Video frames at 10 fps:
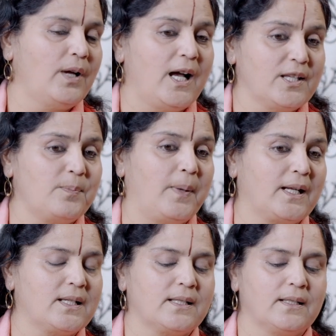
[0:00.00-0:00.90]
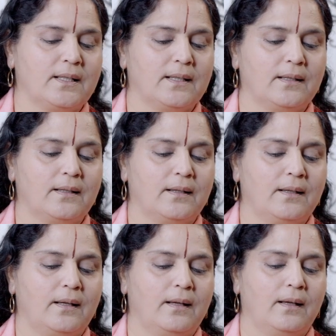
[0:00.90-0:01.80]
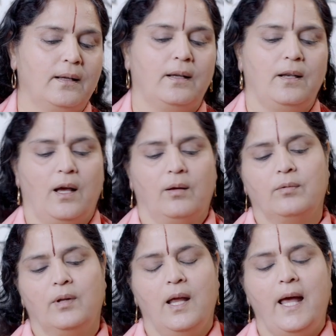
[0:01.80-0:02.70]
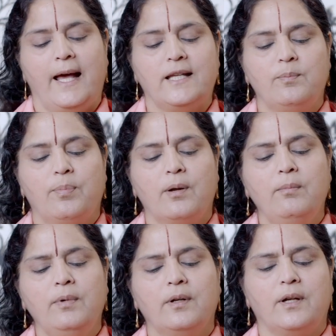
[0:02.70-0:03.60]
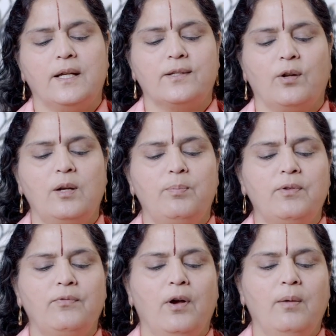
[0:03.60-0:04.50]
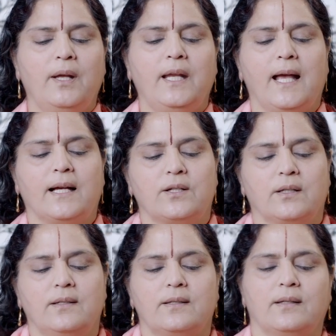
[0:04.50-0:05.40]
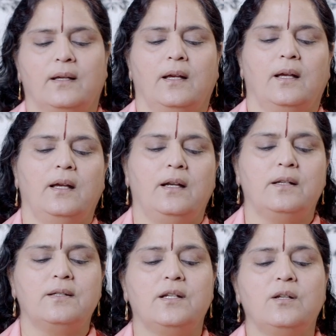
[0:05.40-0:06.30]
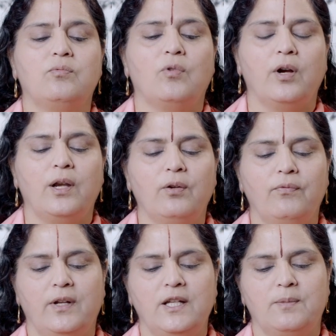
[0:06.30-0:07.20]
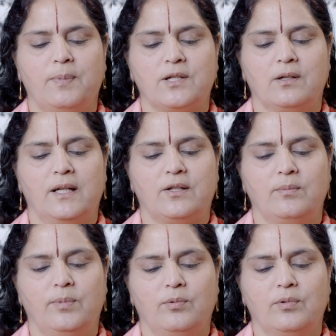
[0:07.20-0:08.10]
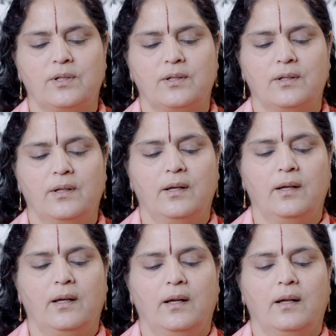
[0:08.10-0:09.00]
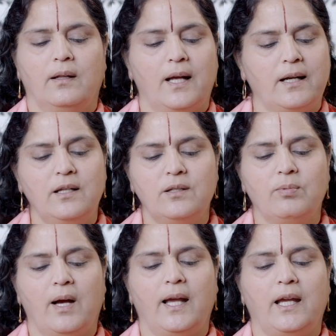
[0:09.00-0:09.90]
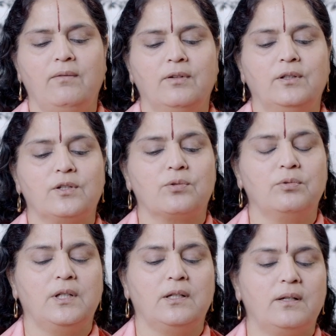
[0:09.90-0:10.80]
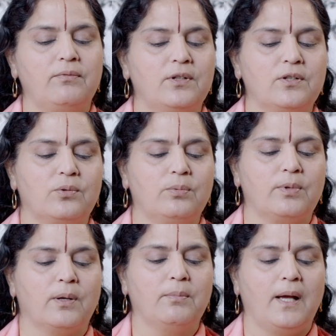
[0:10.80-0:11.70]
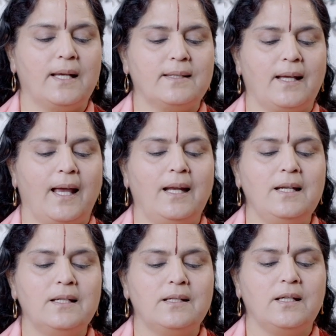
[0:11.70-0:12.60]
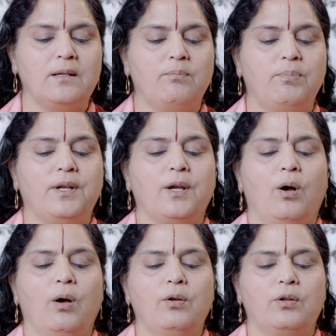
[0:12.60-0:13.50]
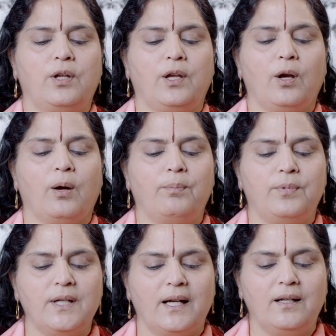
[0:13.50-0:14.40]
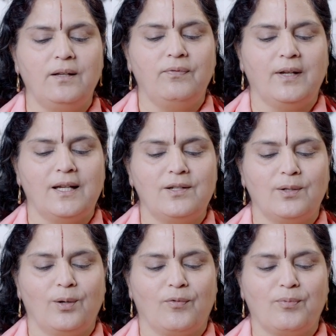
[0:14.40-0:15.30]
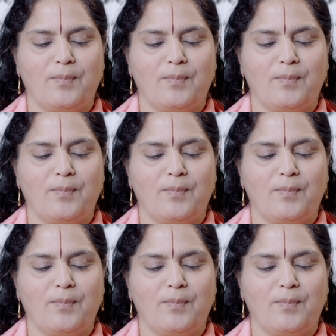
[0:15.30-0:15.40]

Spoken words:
aspects. Now, as Brahm does not perform any actions, it is devoid of any special attributes. That is why even the Shruti refers to Brahm as the entity beyond the objectification of